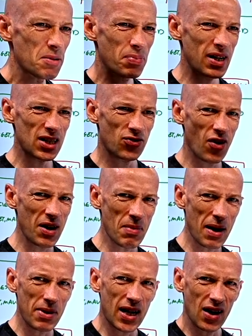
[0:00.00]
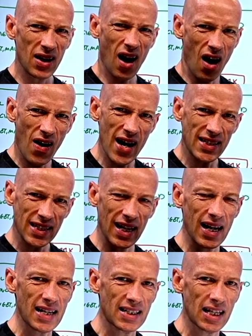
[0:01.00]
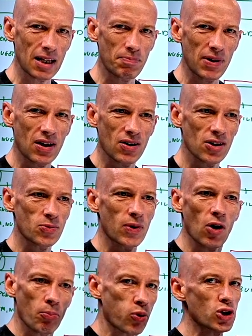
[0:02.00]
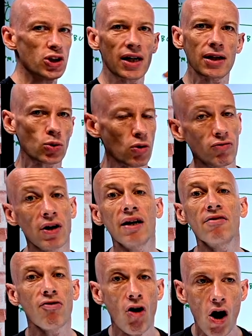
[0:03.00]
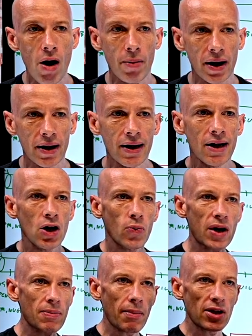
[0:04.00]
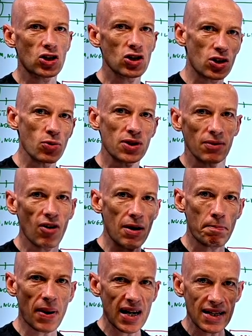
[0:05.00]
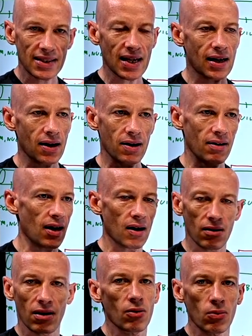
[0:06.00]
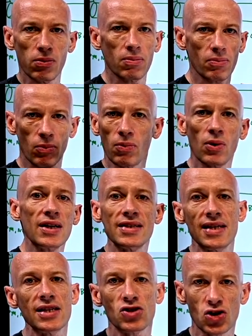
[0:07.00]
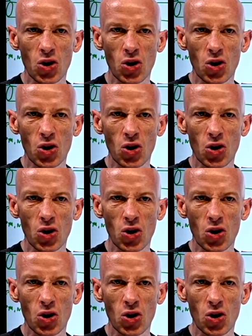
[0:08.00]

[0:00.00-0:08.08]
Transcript: but it's very maybe kind of isolated because we're not pushing it to a real environment. We can maybe just do some very basic kind of, oh, oh, what is this